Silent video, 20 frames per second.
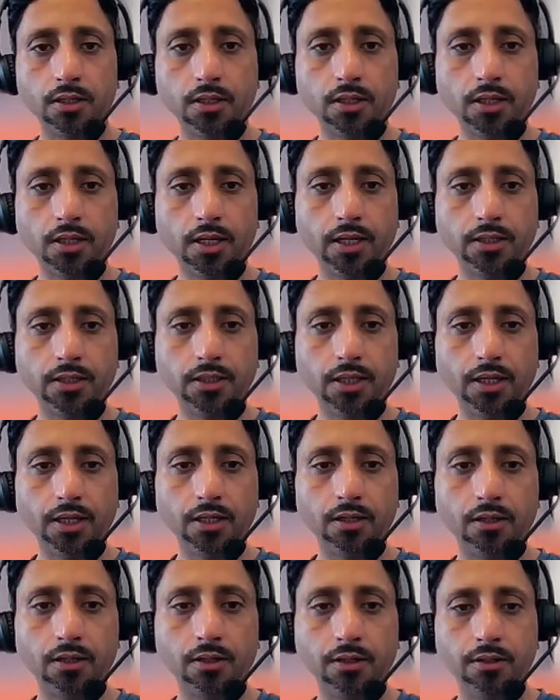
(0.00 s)
And
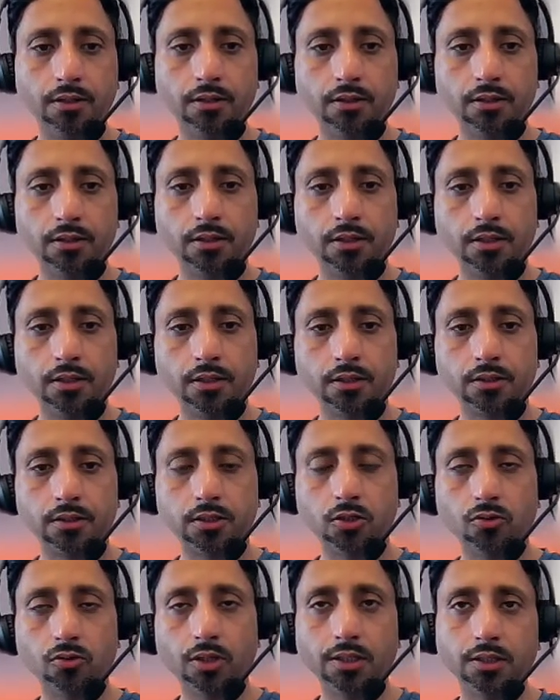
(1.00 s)
then
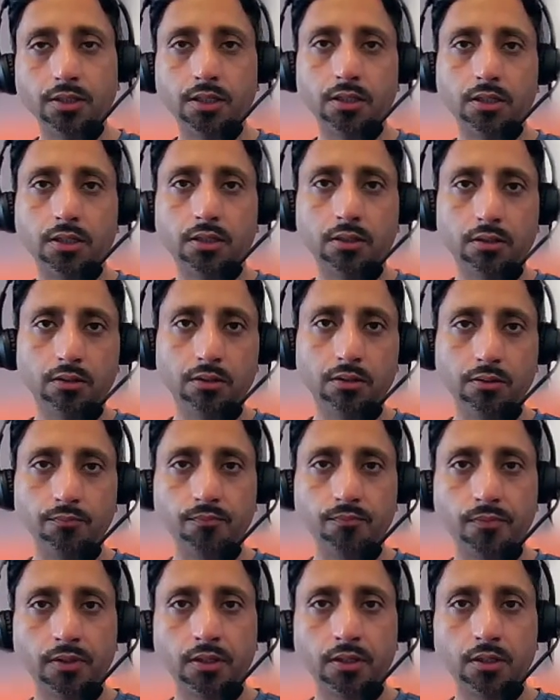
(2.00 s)
during the year,
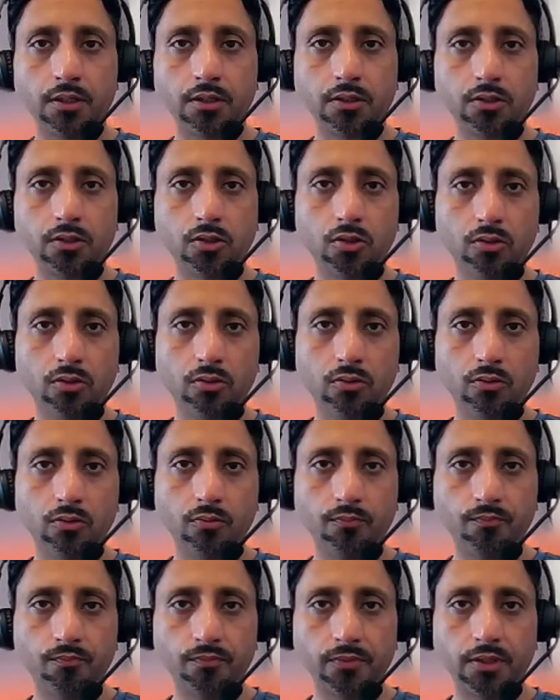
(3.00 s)
you
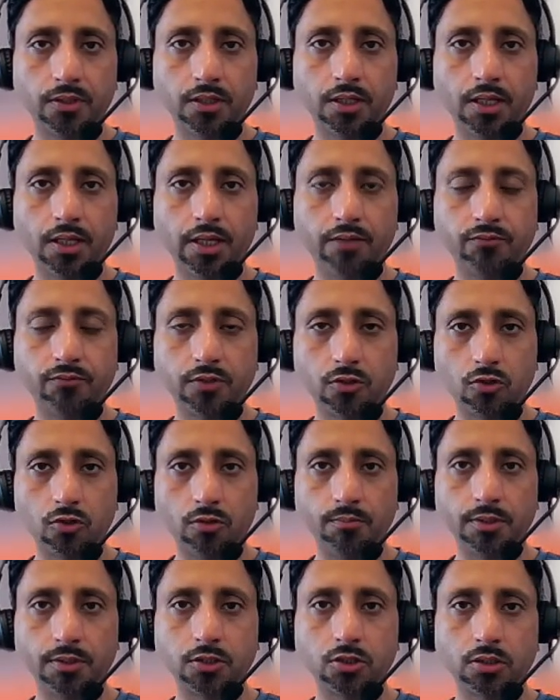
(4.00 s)
have the raw
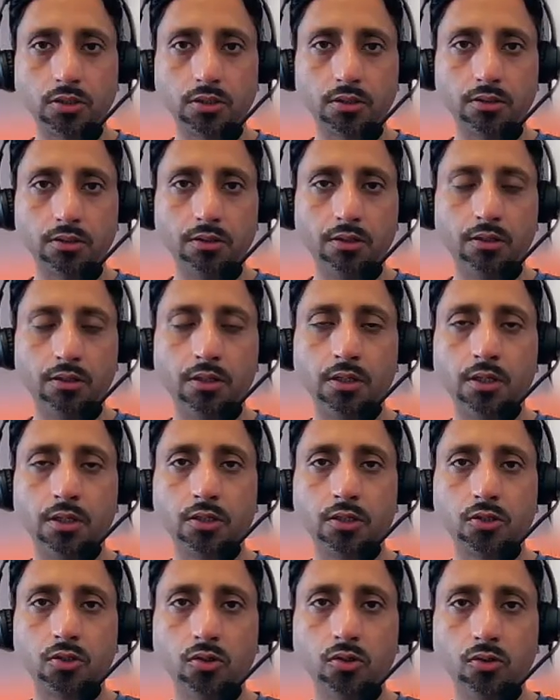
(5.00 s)
material,
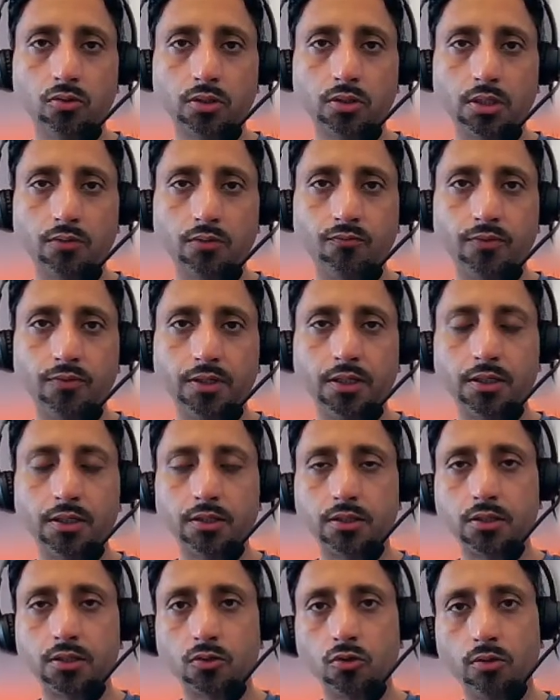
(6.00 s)
you convert
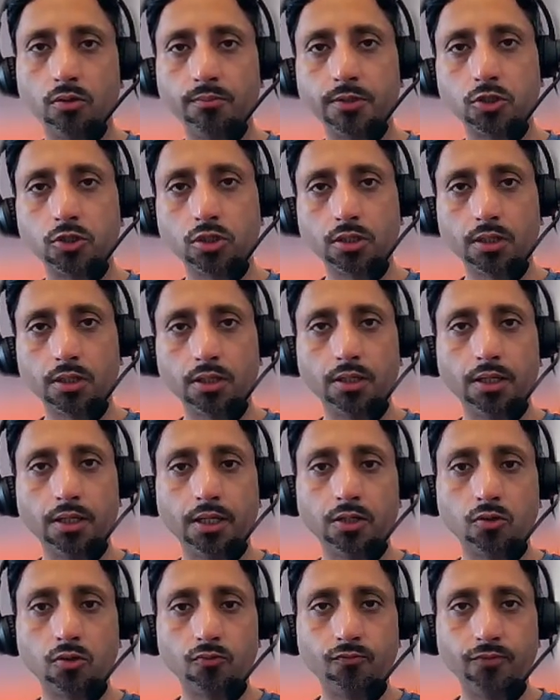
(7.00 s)
the raw material
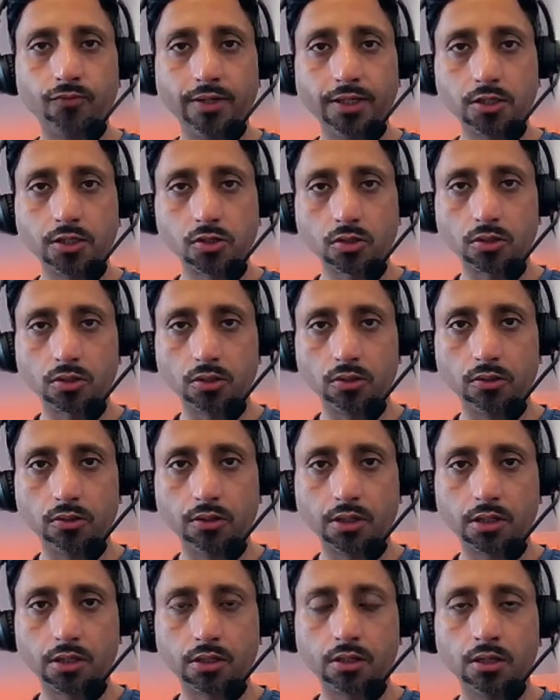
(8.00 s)
into finished
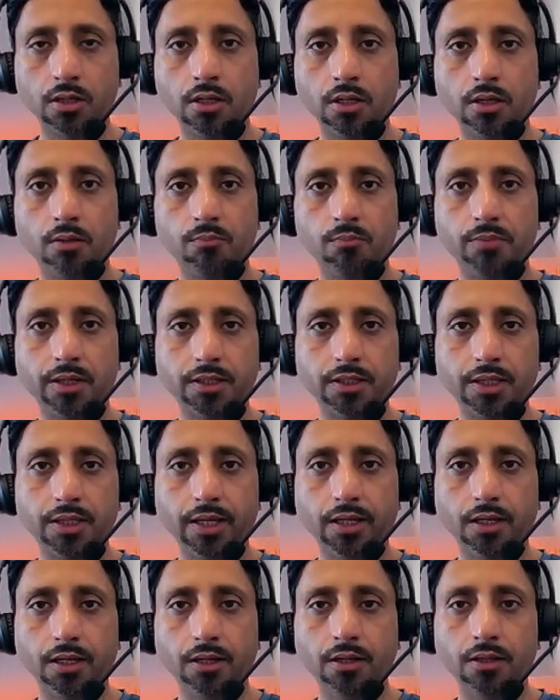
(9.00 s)
goods, but
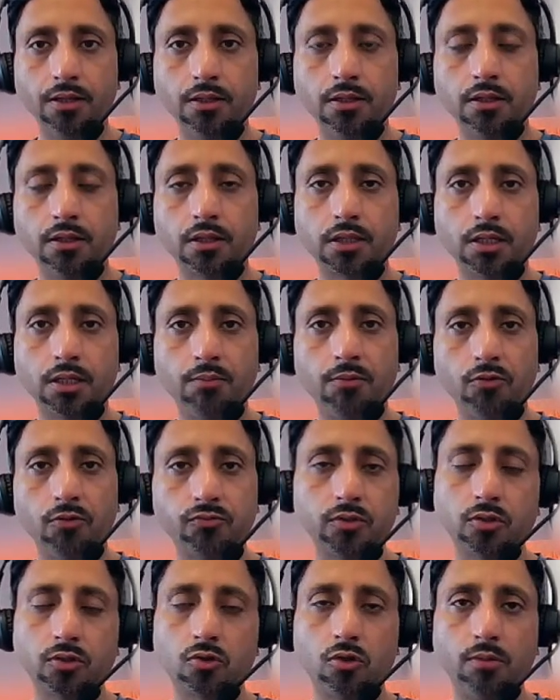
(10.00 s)
then some of
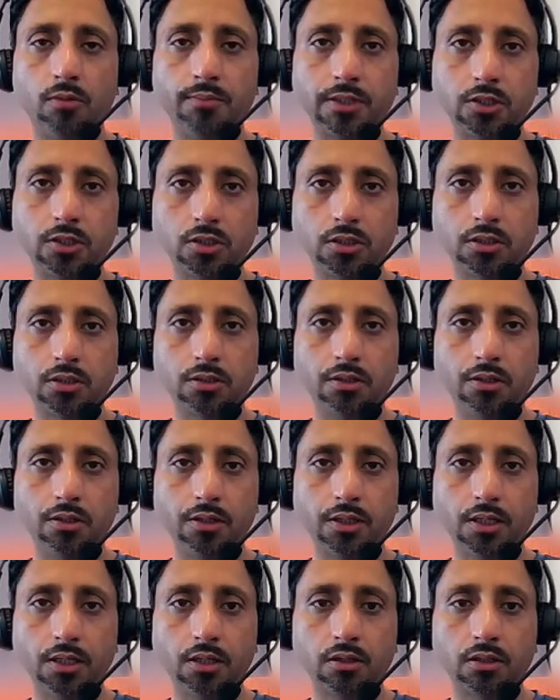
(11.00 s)
the raw material
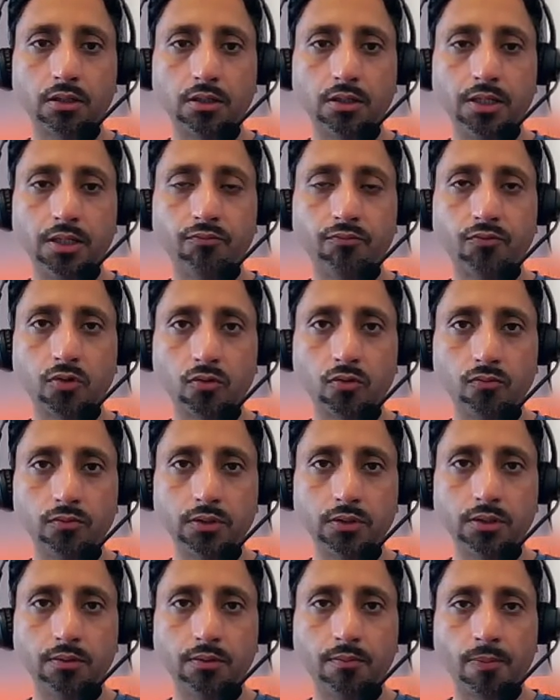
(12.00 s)
is left
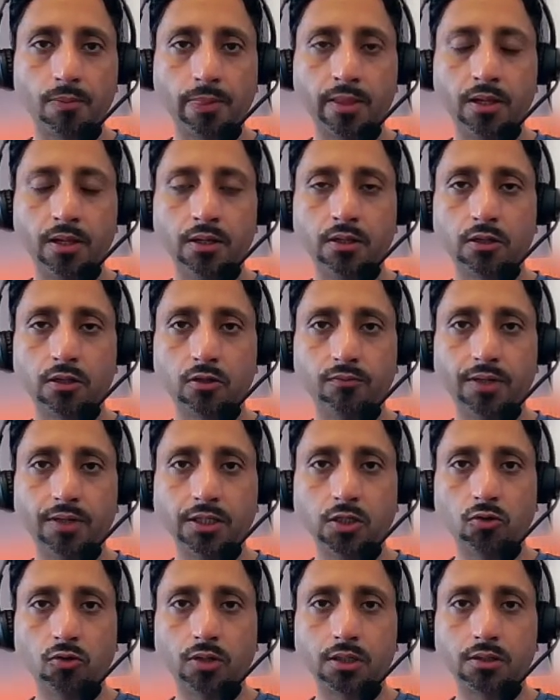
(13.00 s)
over. So when
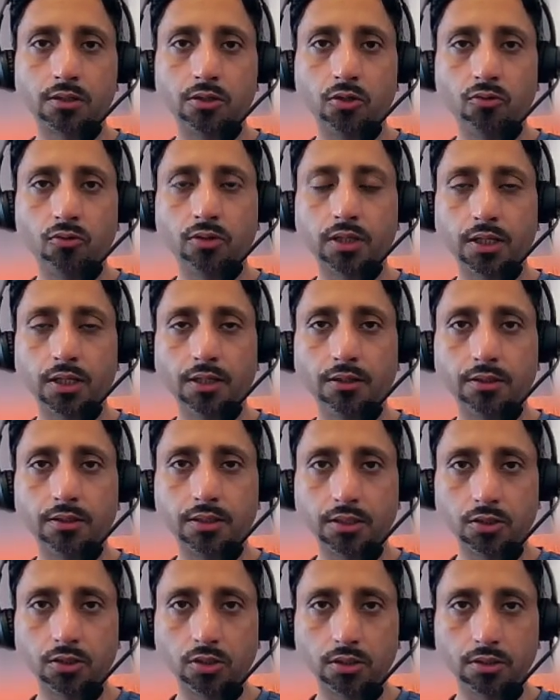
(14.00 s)
you are closing
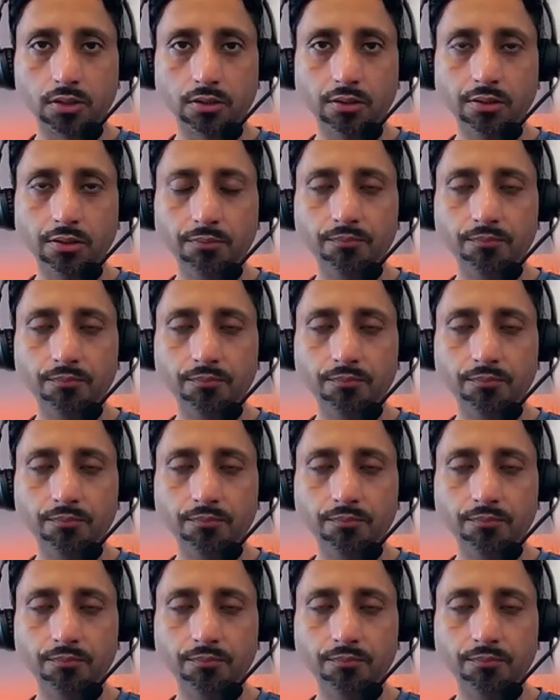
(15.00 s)
the year,